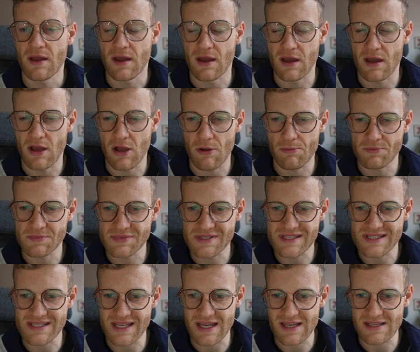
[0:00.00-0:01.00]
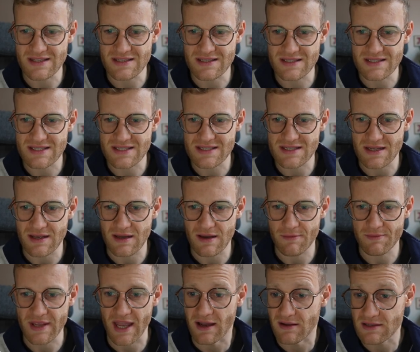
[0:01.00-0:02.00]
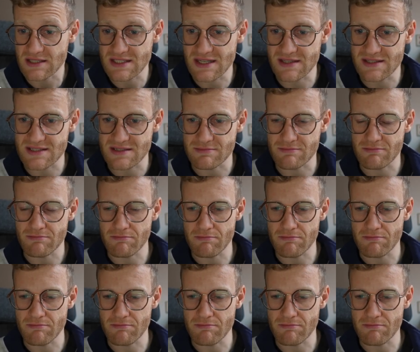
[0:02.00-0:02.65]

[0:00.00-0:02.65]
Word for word: Um, since um, yeah, since